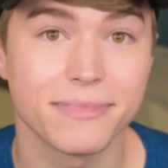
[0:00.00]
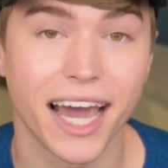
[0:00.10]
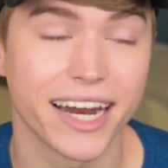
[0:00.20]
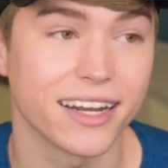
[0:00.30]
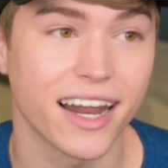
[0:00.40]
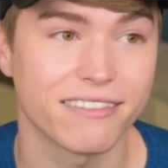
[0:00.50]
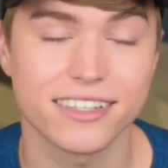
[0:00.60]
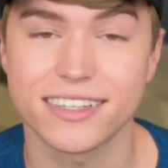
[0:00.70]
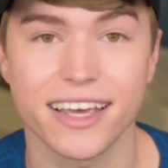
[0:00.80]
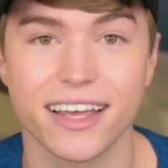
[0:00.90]
I didn't have to
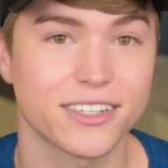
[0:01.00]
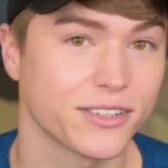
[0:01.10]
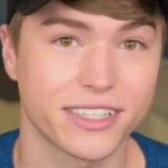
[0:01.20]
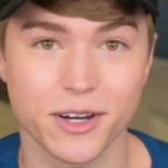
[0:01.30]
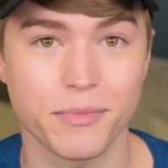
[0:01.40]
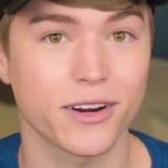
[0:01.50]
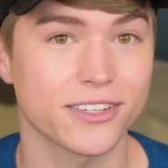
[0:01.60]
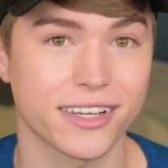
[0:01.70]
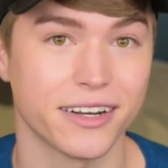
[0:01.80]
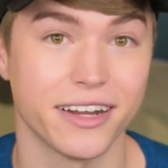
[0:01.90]
say that to a single
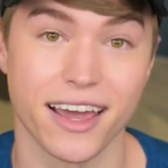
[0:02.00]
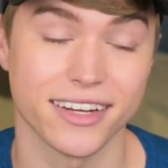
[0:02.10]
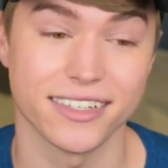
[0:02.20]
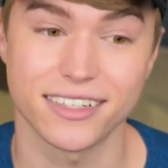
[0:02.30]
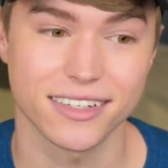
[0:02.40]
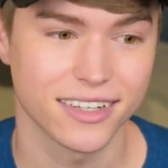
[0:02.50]
person, and